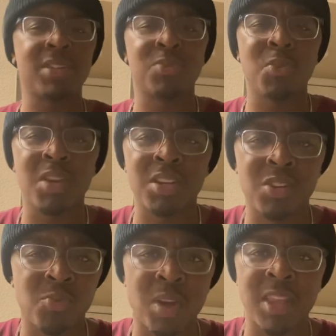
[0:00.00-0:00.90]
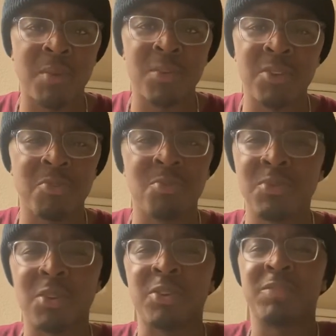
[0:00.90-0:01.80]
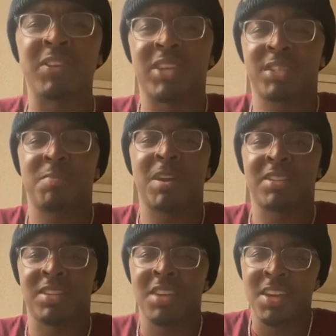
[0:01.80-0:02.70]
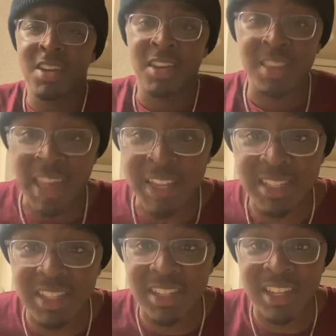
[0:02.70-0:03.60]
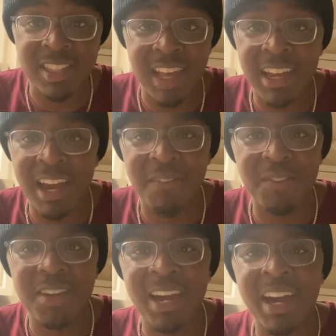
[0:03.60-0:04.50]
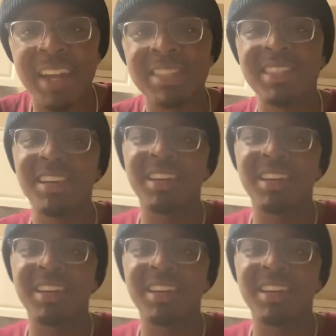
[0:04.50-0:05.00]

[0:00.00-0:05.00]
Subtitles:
swinging in a way that we don't even expect. That's it. That's all I got for you guys.